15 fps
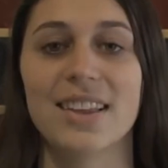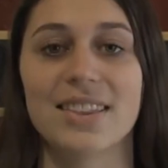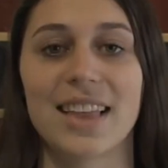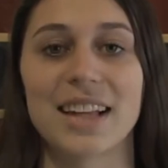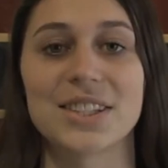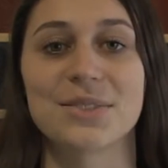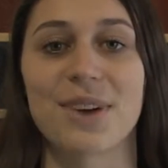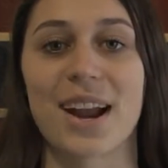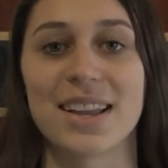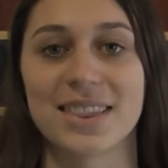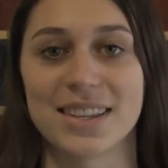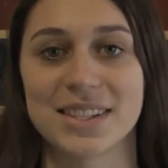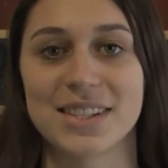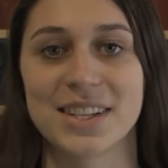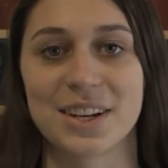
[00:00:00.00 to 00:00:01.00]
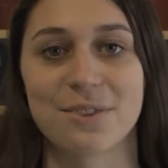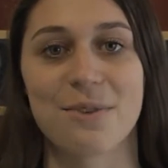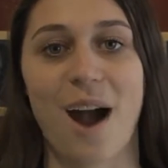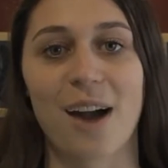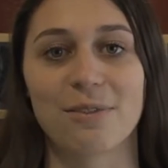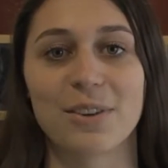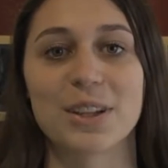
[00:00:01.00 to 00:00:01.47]
That's right. This year,
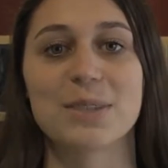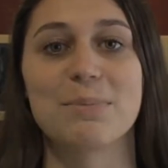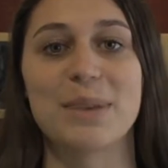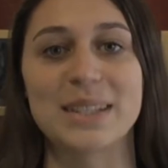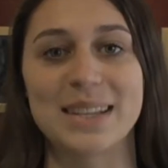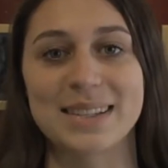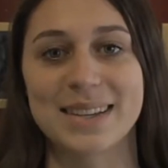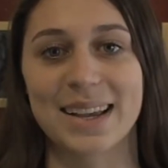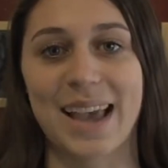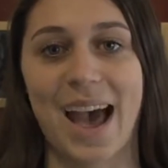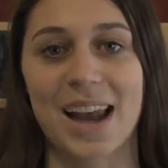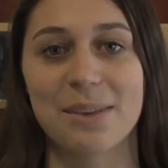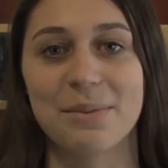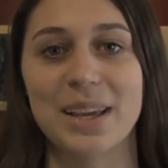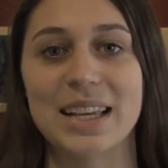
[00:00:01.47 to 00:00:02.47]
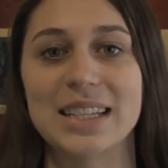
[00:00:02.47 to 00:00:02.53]
Rockville's Business Academy